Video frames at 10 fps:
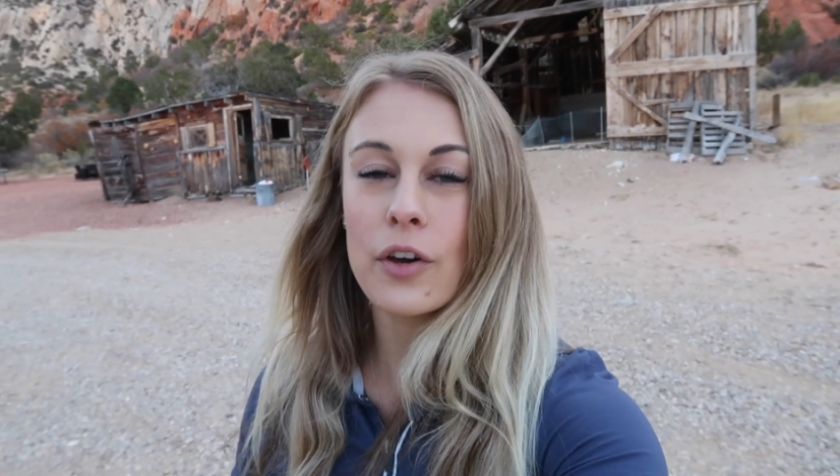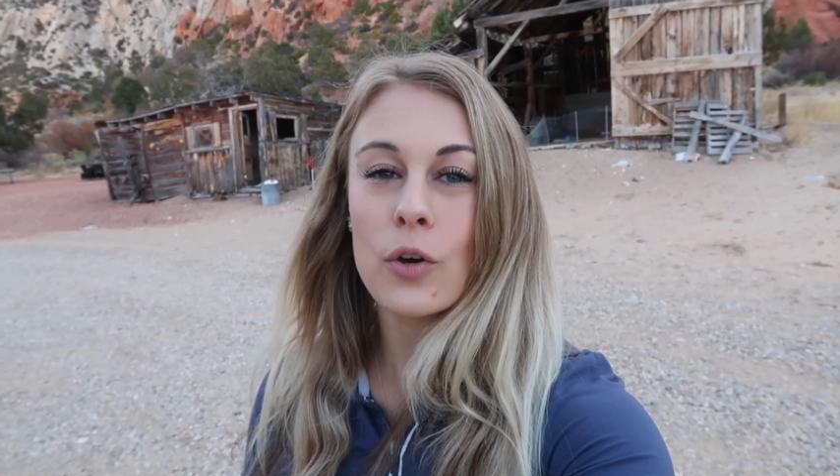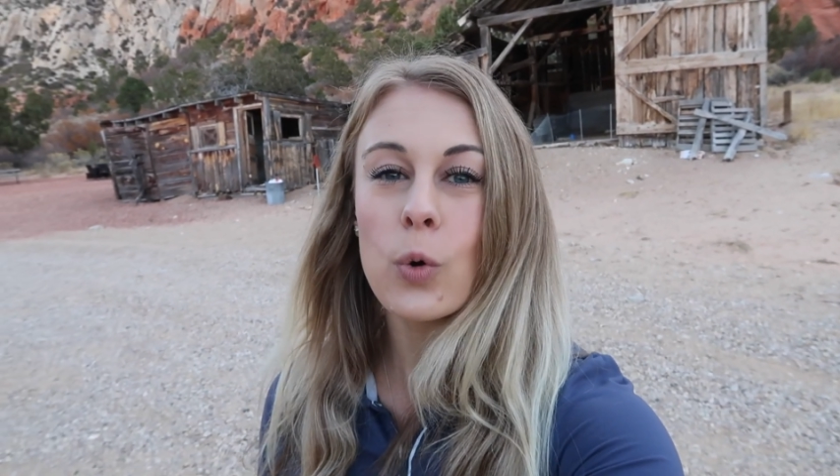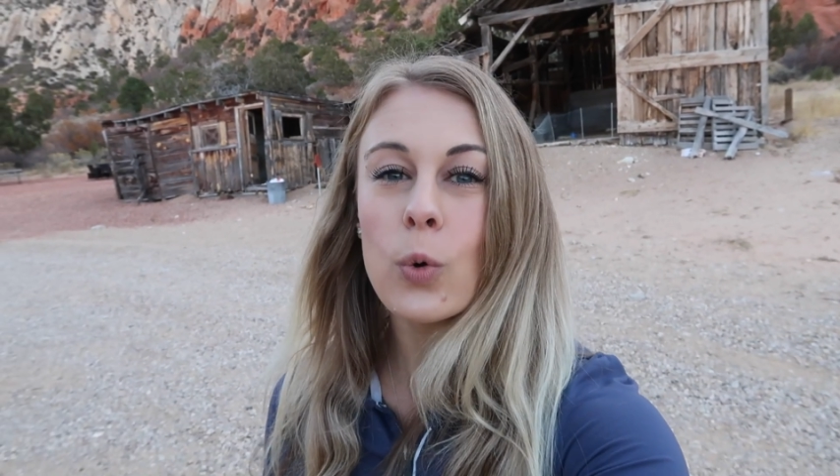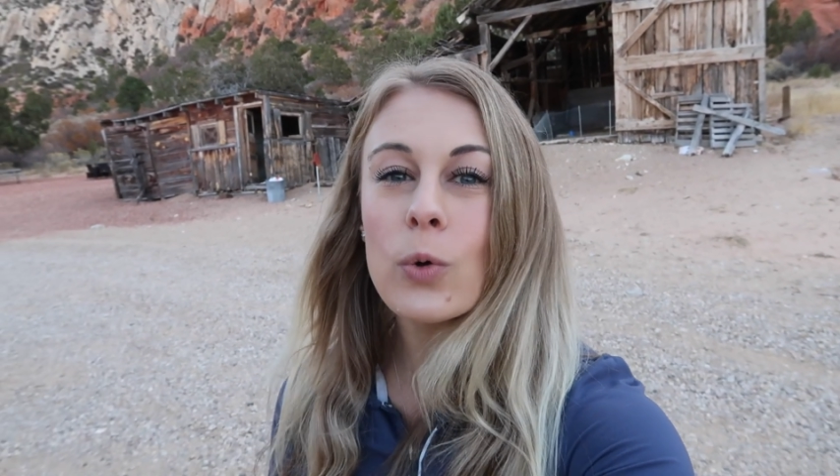
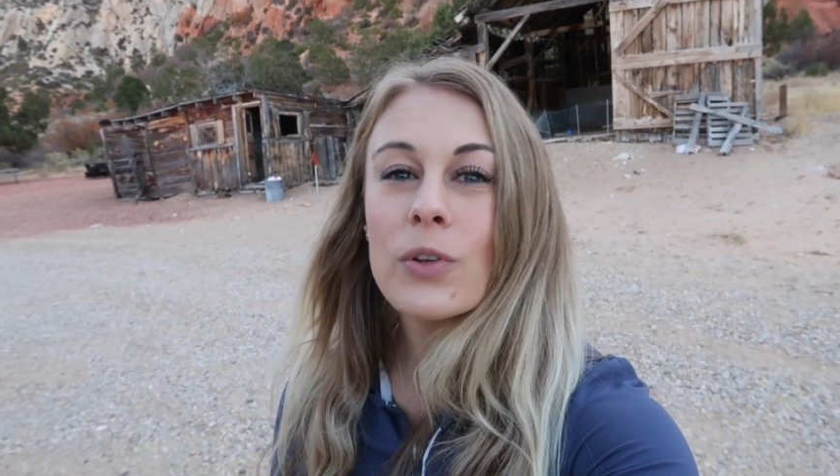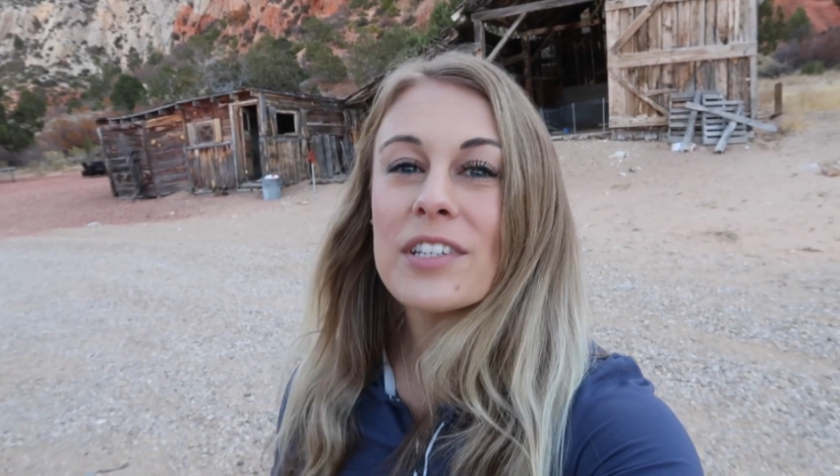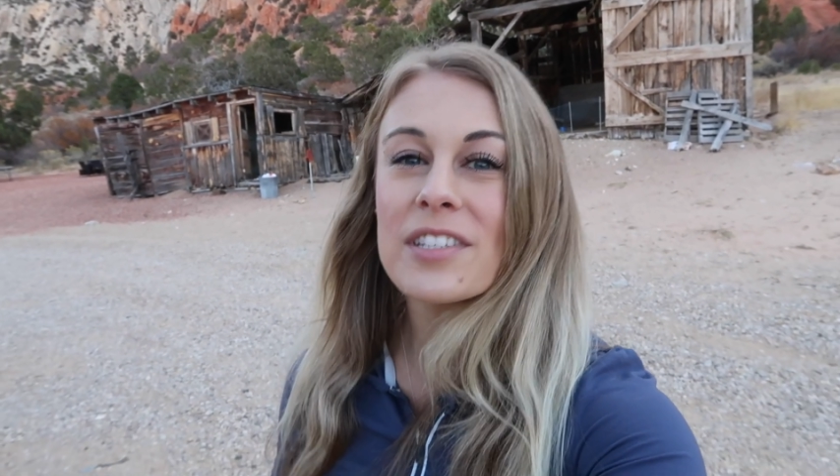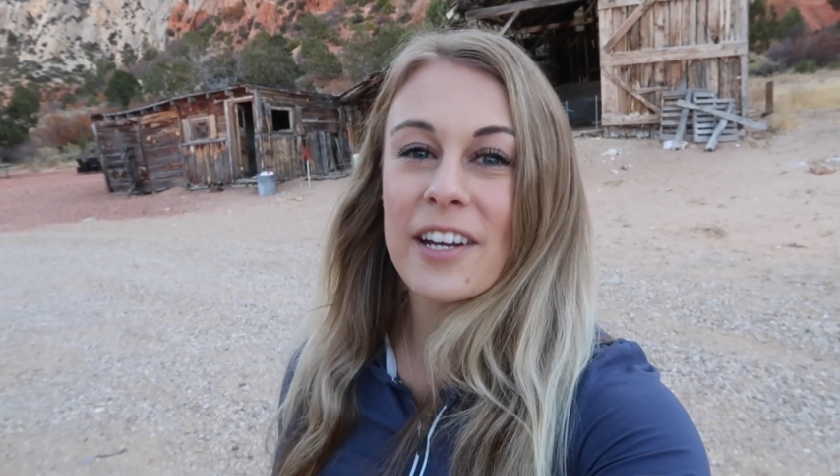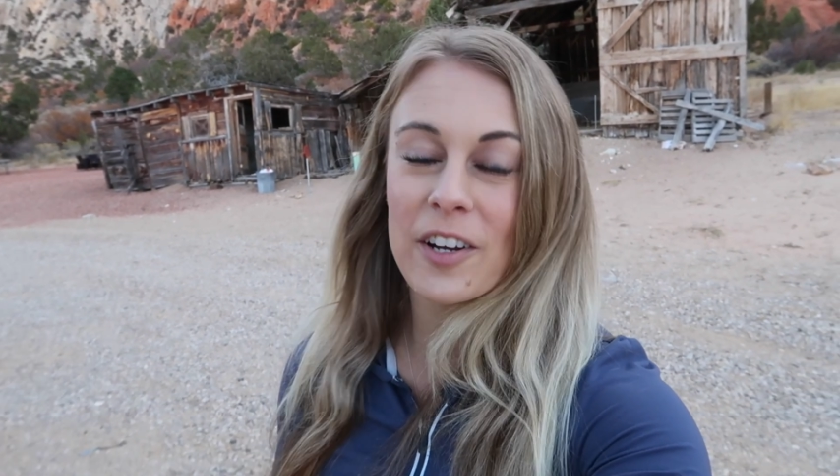the
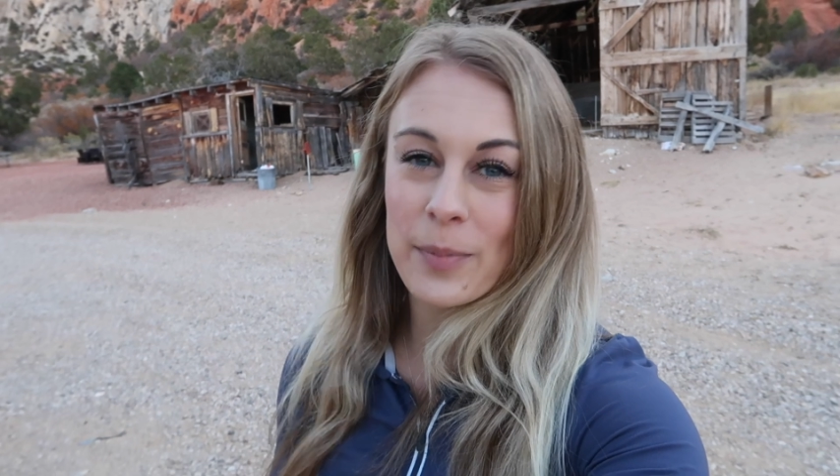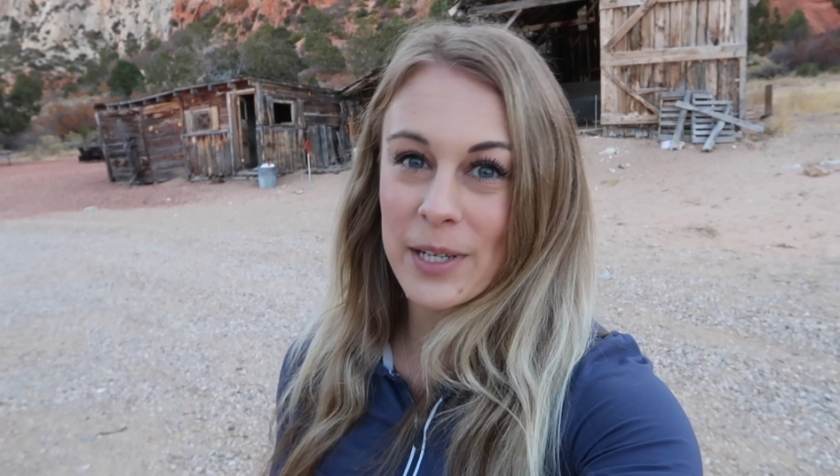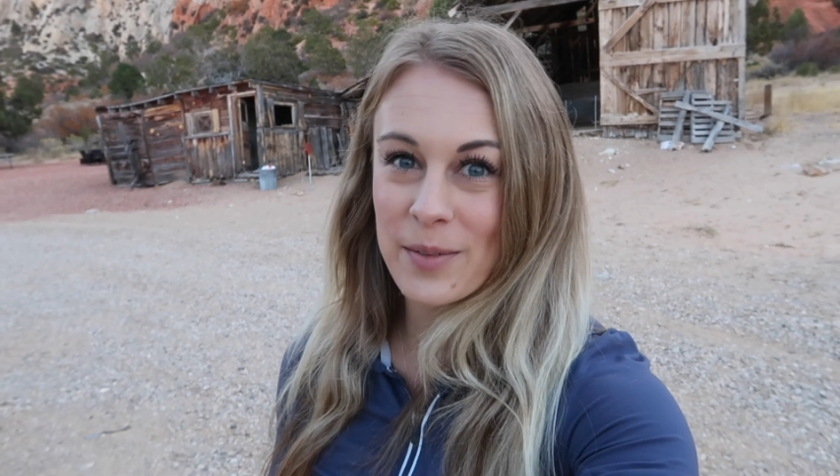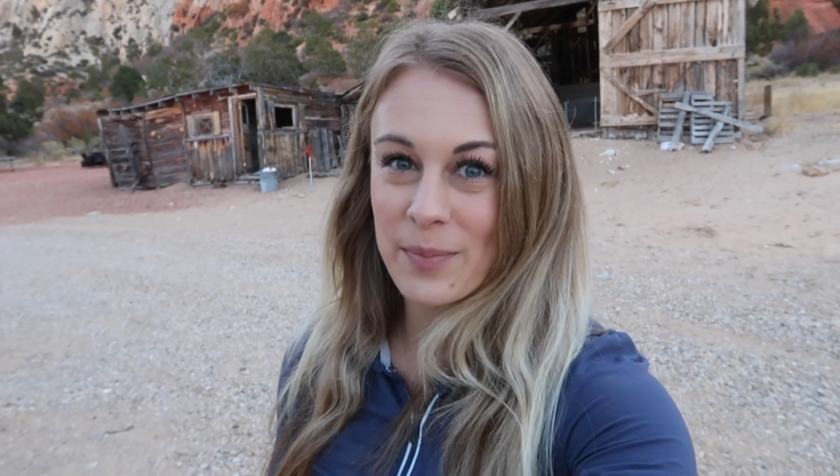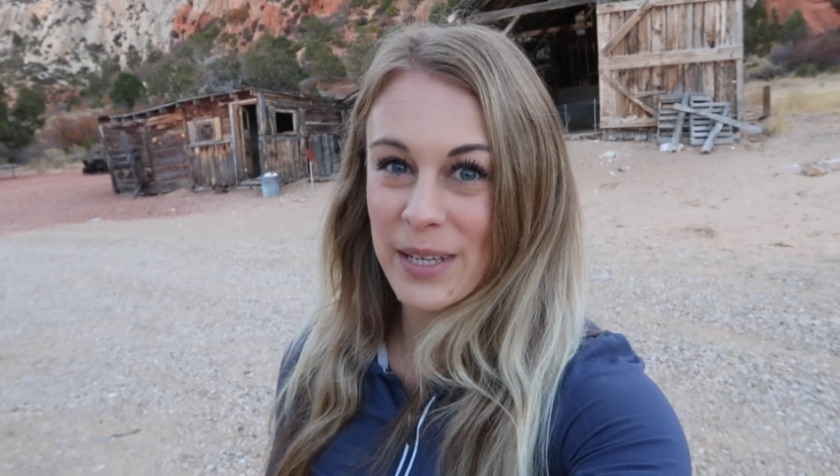coolest
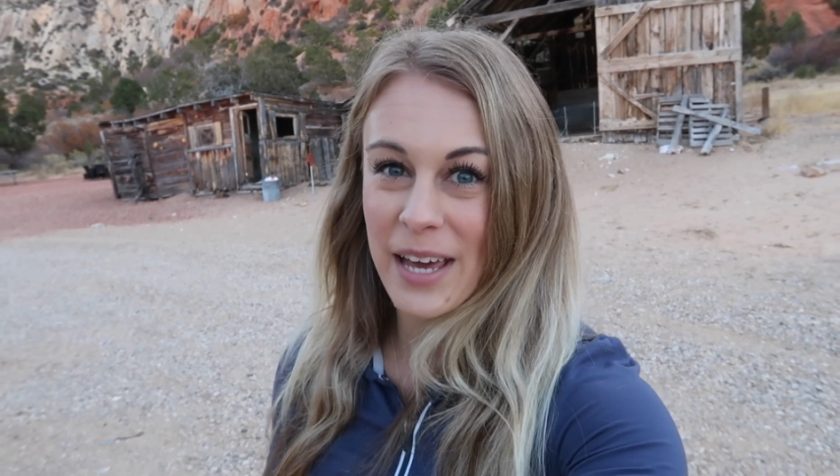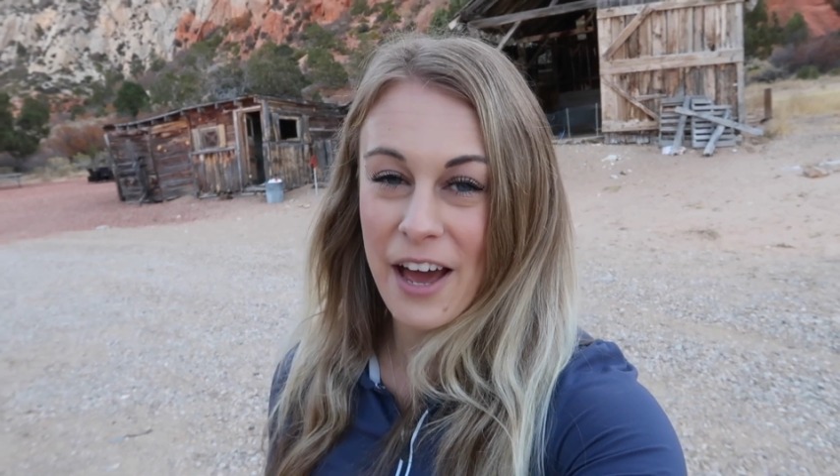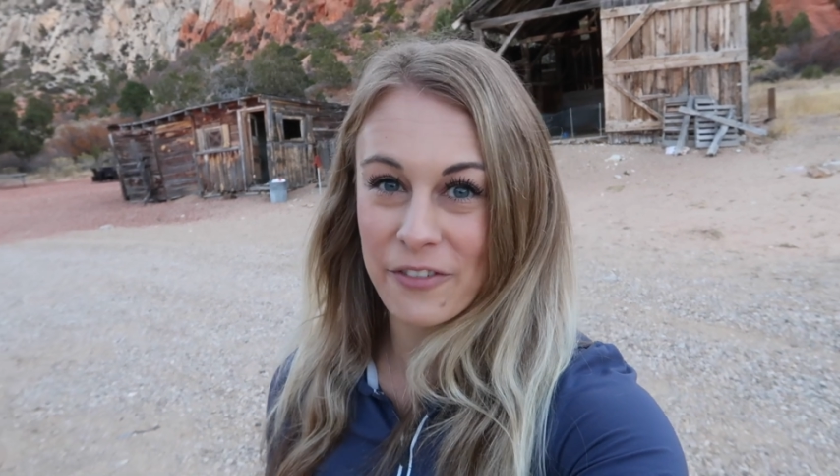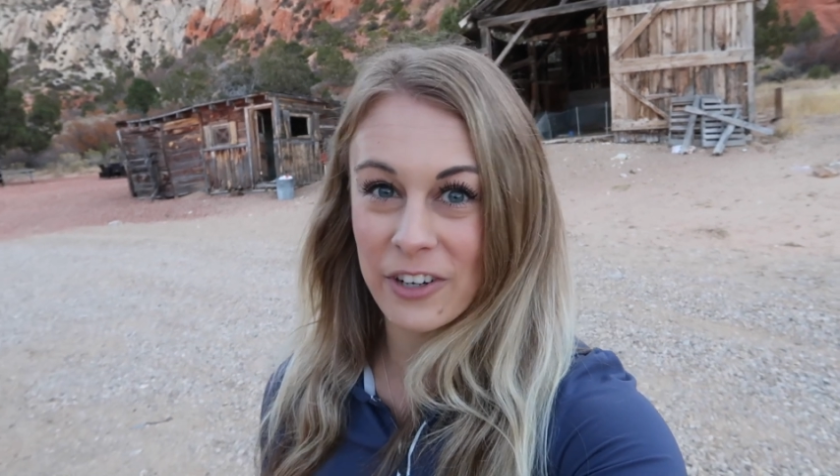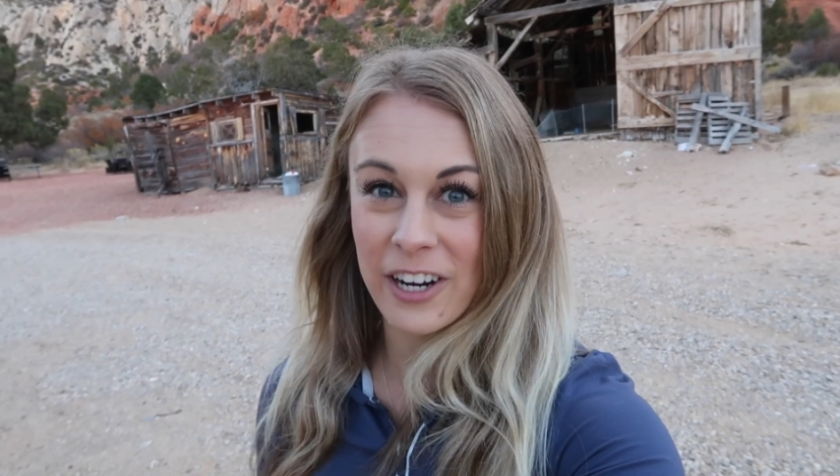Airbnb
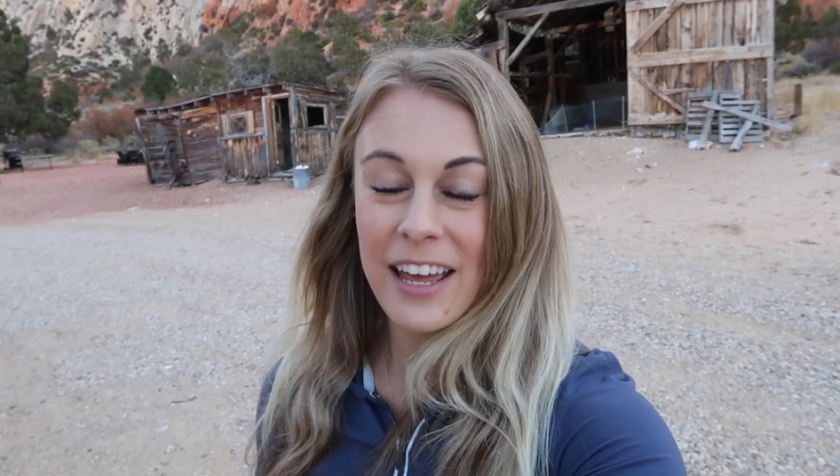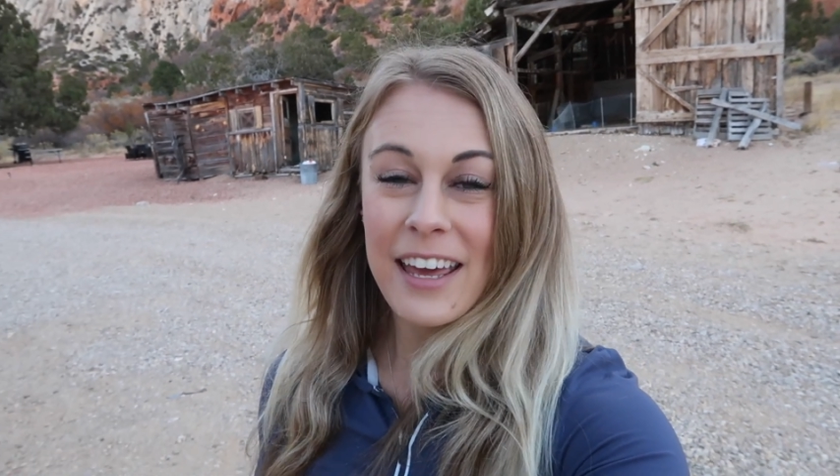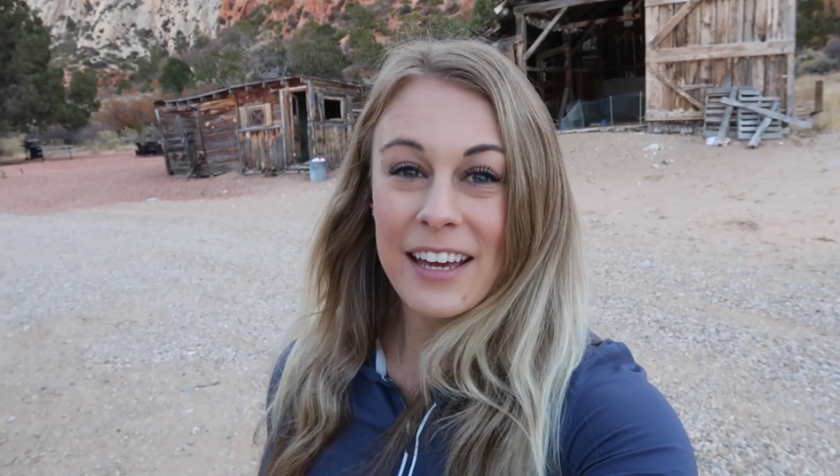ever.